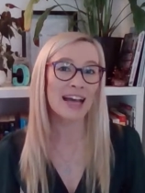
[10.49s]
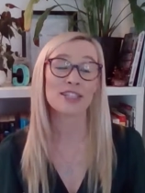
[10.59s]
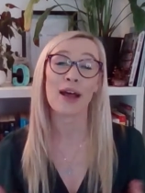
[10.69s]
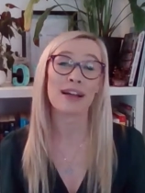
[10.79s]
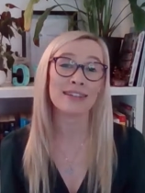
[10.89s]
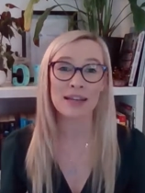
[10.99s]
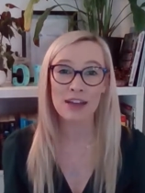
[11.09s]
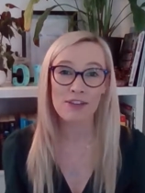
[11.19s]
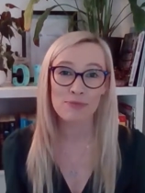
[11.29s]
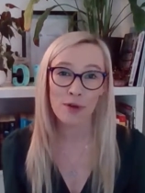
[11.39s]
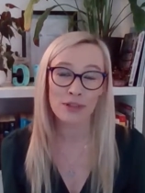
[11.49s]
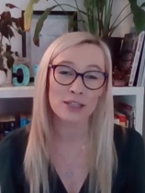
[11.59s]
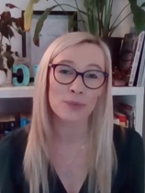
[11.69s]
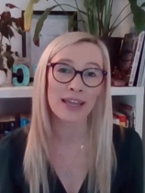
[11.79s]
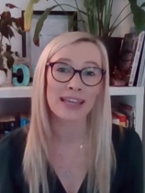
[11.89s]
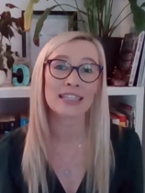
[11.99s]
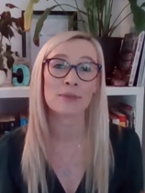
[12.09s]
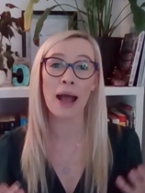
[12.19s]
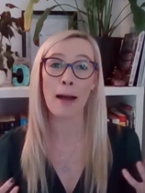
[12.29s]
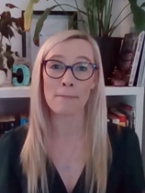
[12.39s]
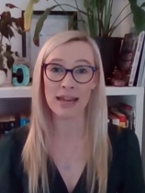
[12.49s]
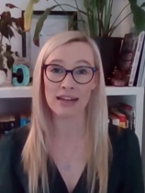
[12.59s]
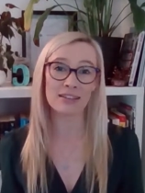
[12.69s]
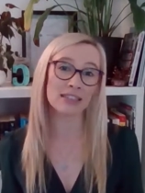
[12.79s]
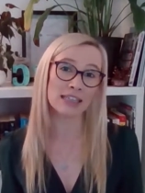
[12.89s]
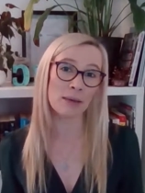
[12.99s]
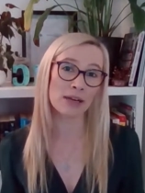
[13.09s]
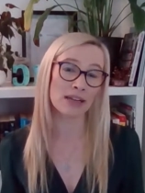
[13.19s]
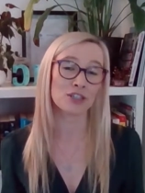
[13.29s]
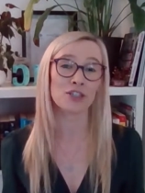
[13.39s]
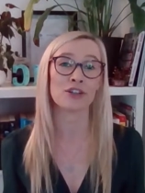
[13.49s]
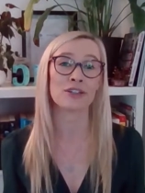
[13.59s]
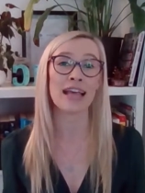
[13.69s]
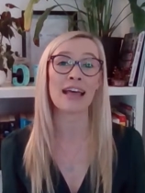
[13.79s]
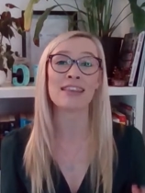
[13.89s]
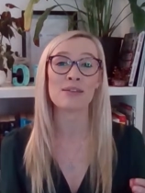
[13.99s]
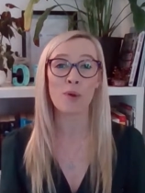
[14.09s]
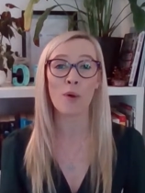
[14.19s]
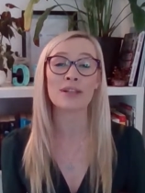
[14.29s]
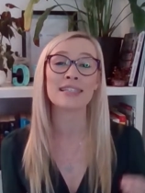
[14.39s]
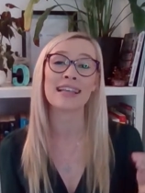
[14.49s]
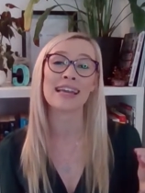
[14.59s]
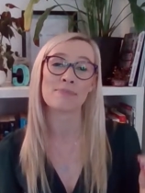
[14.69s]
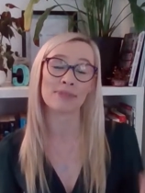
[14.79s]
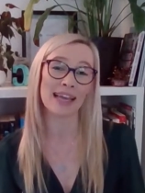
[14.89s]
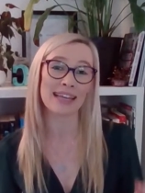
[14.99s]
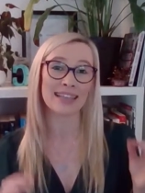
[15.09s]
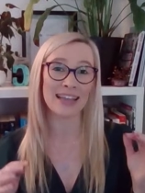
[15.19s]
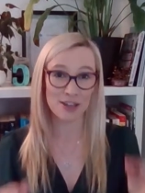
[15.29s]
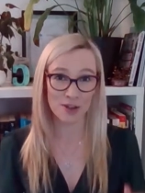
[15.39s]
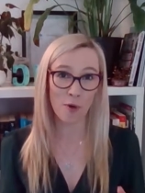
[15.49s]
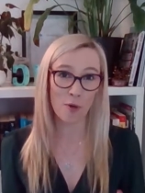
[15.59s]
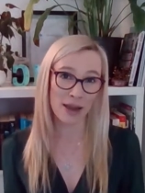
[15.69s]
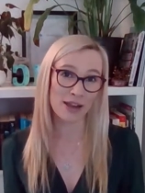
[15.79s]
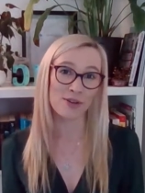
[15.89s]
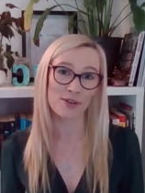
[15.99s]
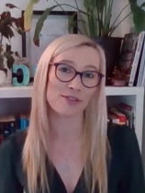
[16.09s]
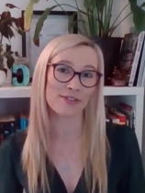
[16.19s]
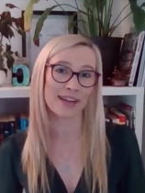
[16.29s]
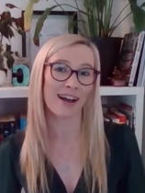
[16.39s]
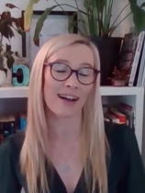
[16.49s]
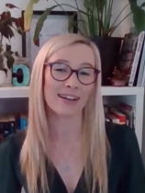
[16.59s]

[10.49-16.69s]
So our deep dive blog this week is about medical indemnity insurance and the importance that it plays in your medical career.